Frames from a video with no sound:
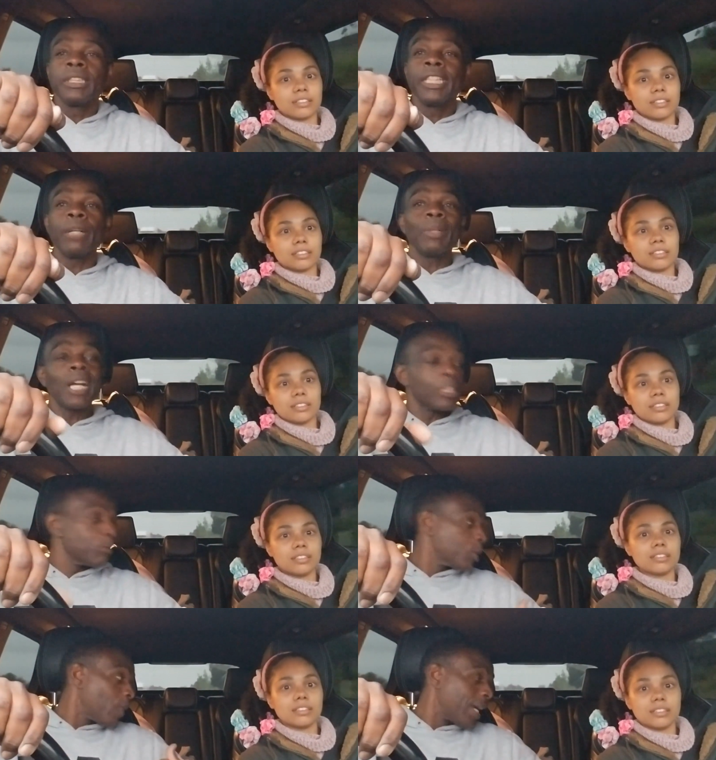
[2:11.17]
Speaker 1: Yeah, we got
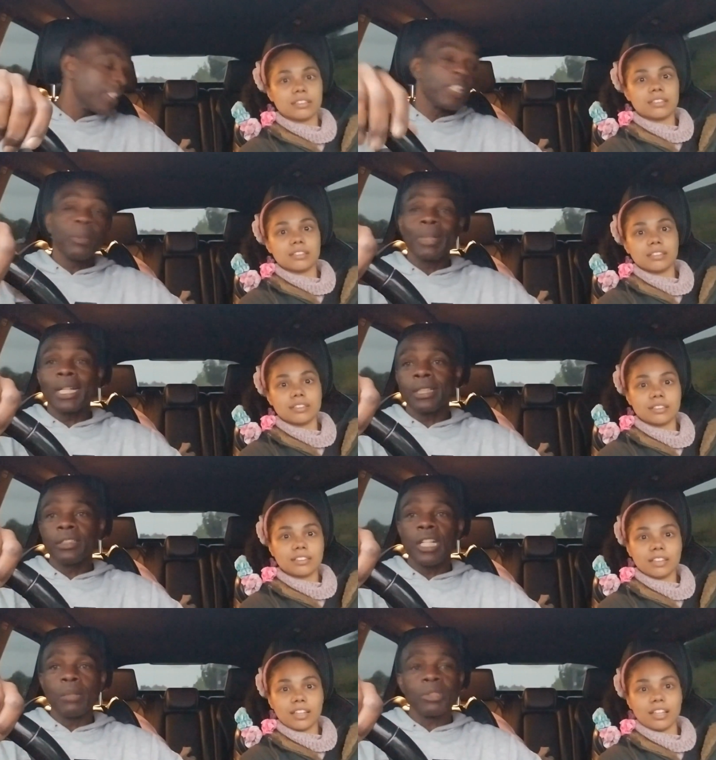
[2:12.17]
some trash here. We
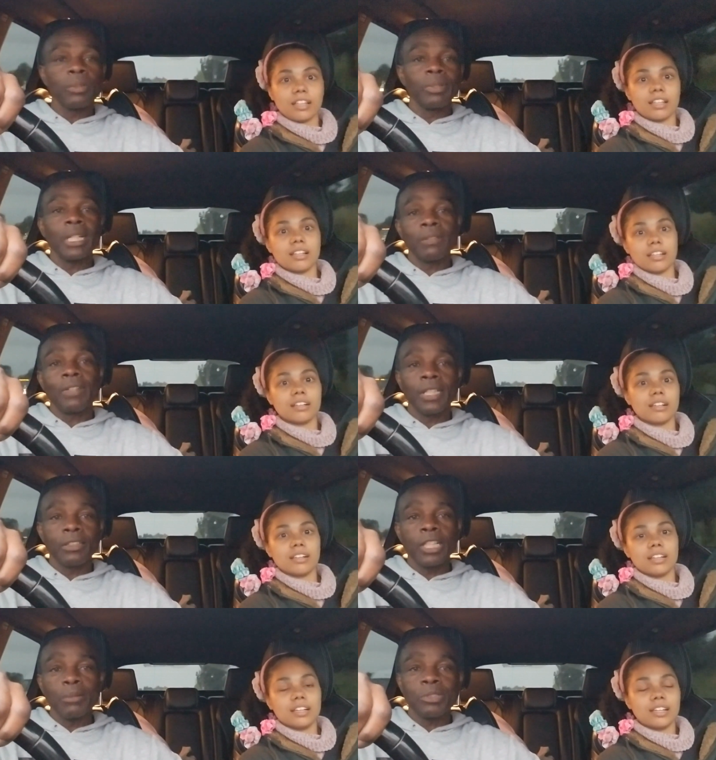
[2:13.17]
got a dump, so we gotta
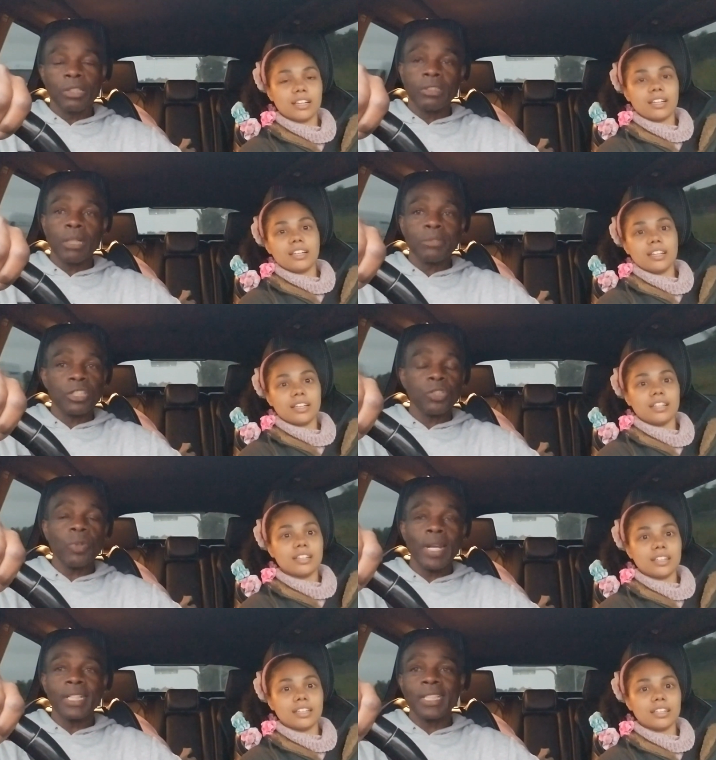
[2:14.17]
find a dumpster and dump this
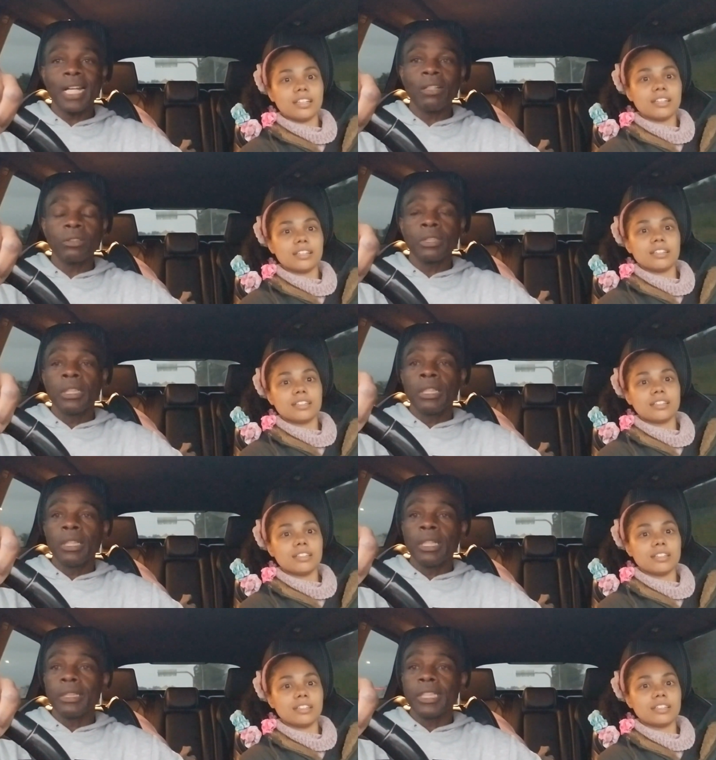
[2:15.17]
trash out.
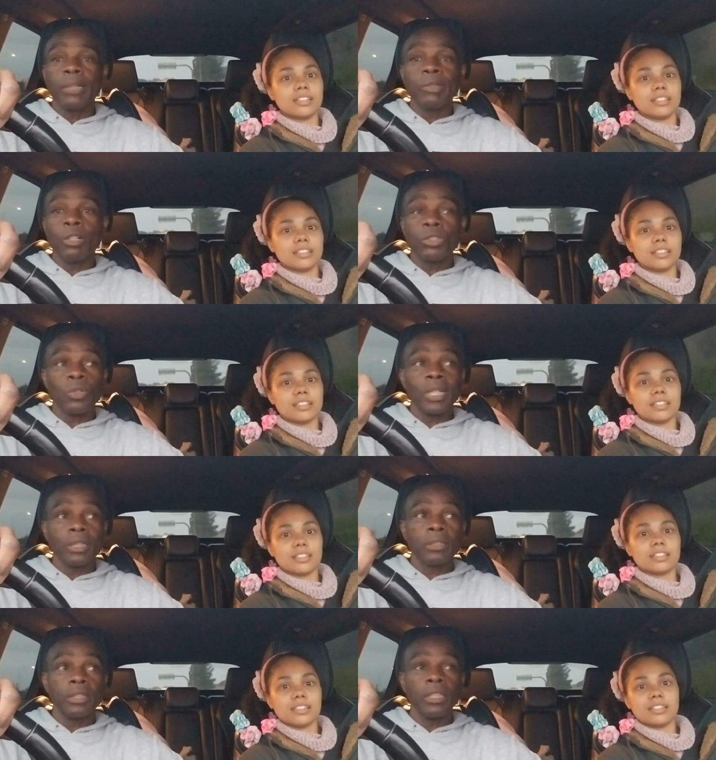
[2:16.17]
And then we're gonna
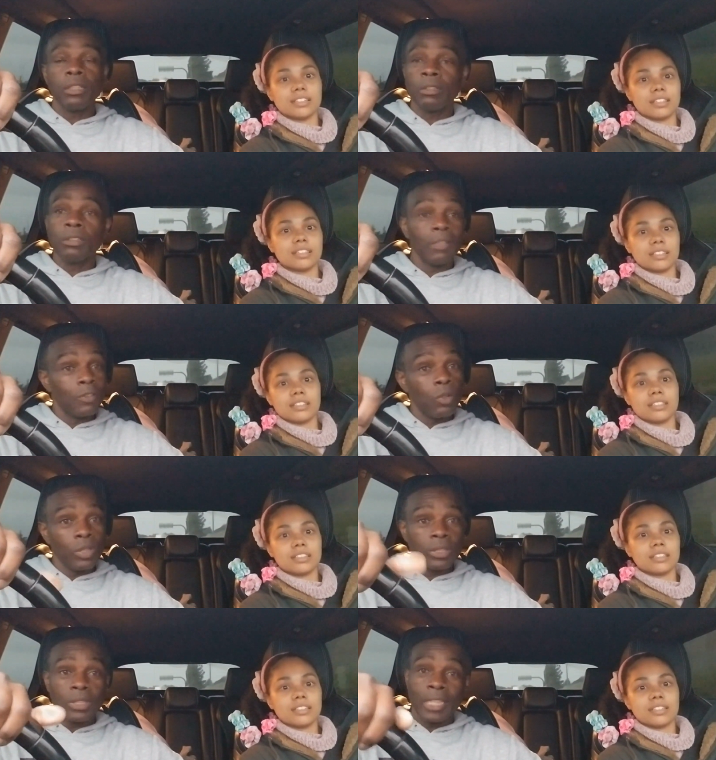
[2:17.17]
try to, you know, of
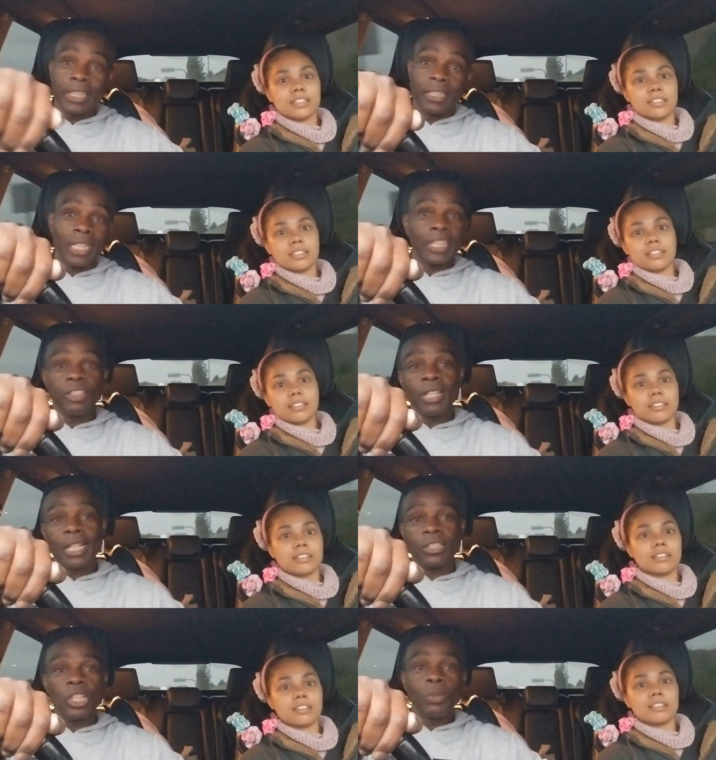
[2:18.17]
course, like it, like you
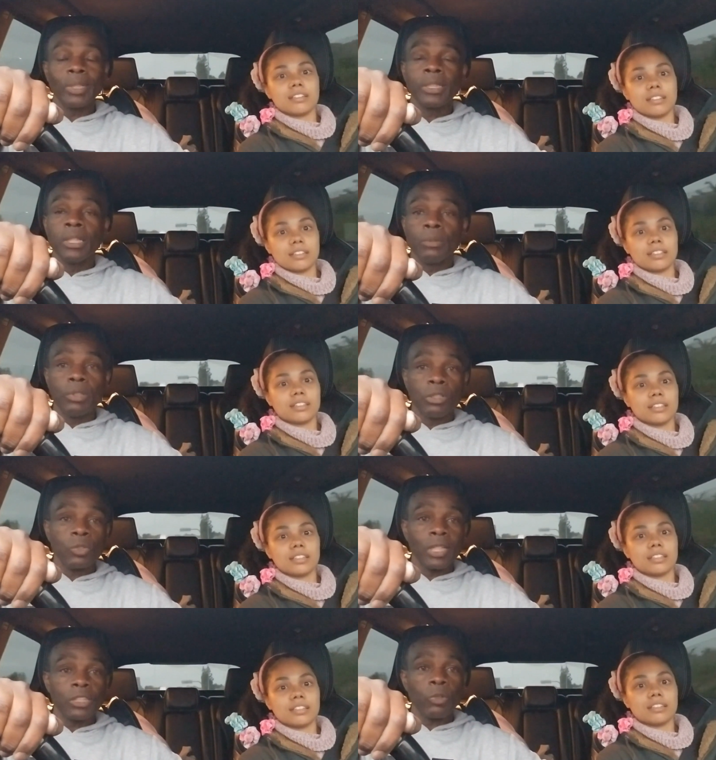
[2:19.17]
guys know it, we're
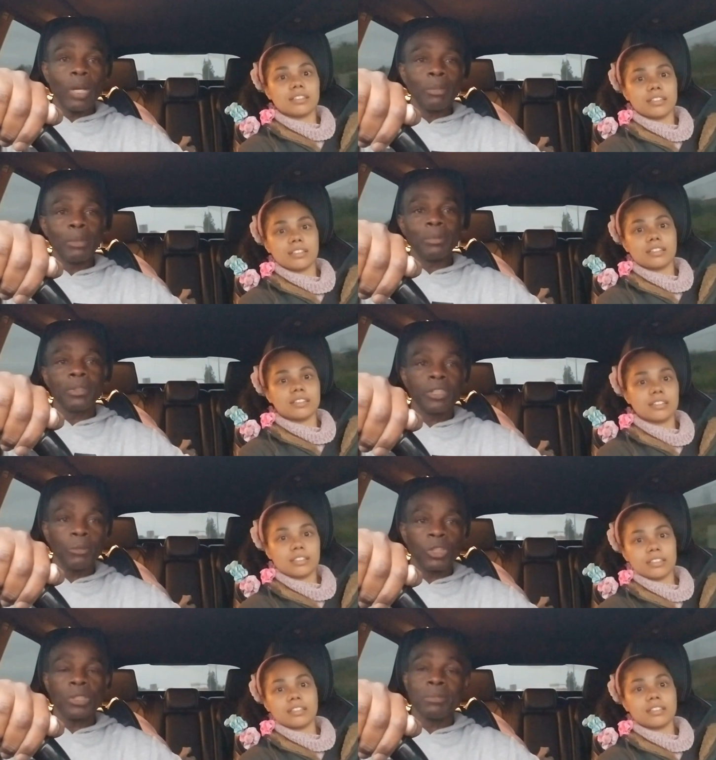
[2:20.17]
gonna try to scramble up uh,
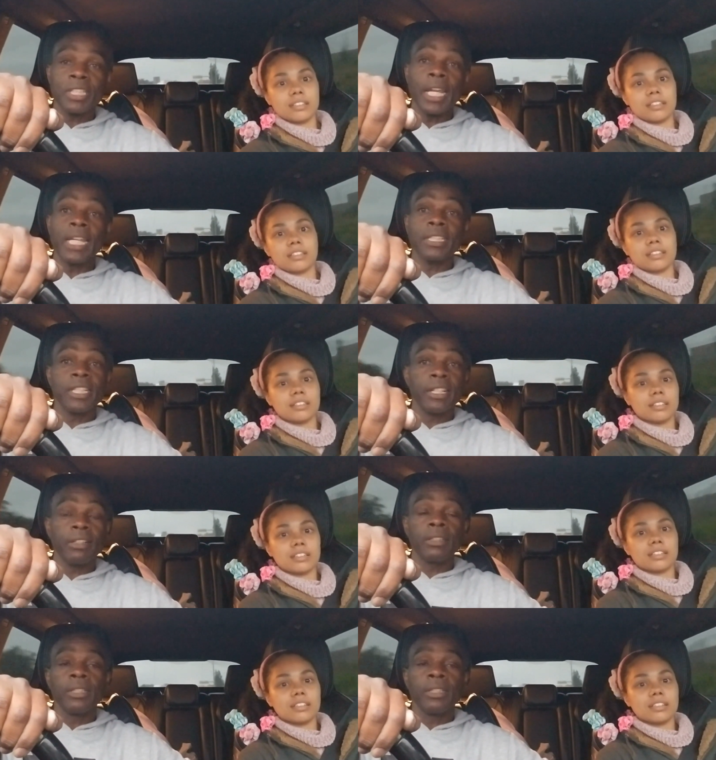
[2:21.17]
some some change here